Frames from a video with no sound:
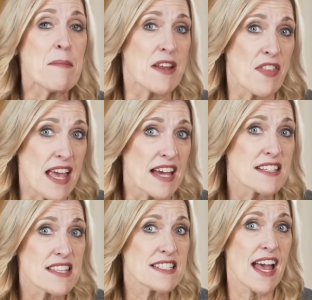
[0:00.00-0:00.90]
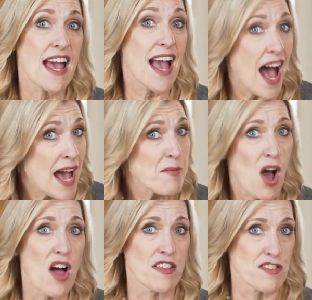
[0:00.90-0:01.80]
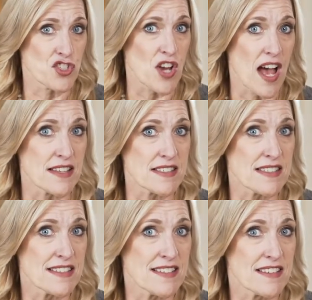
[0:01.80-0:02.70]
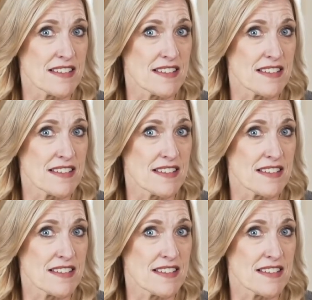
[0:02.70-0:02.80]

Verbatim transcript: But at the end of the day, I'm calling the shots.